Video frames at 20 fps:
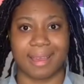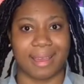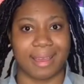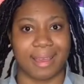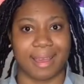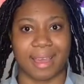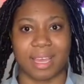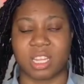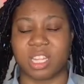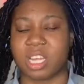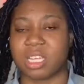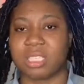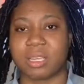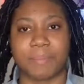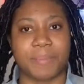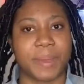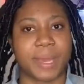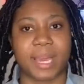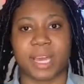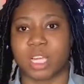It doesn't
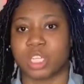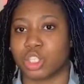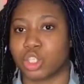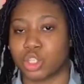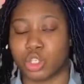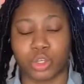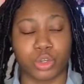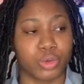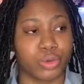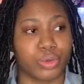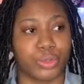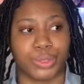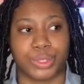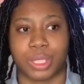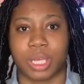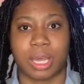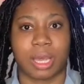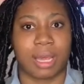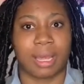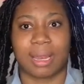pick and choose.
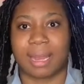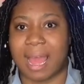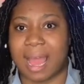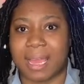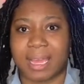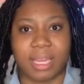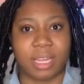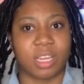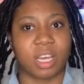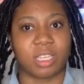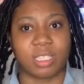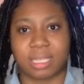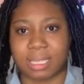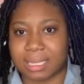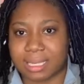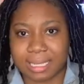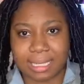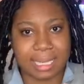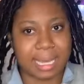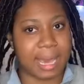Like, it doesn't
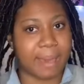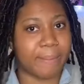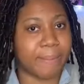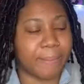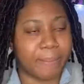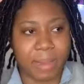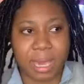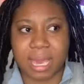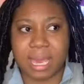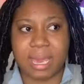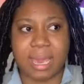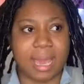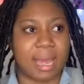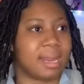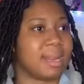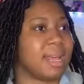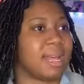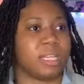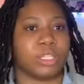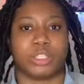skip me and
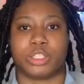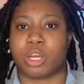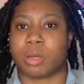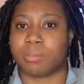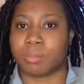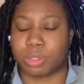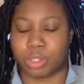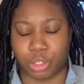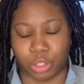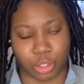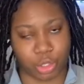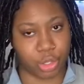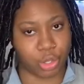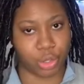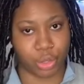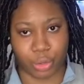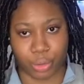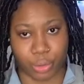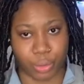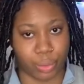then jumps to
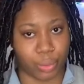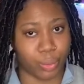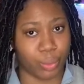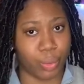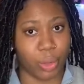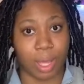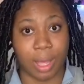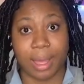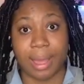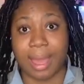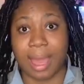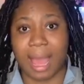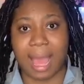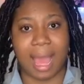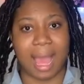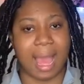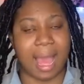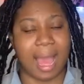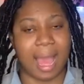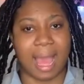you
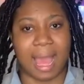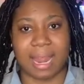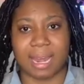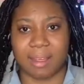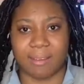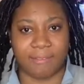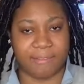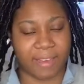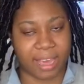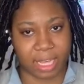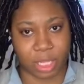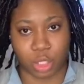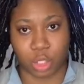and affect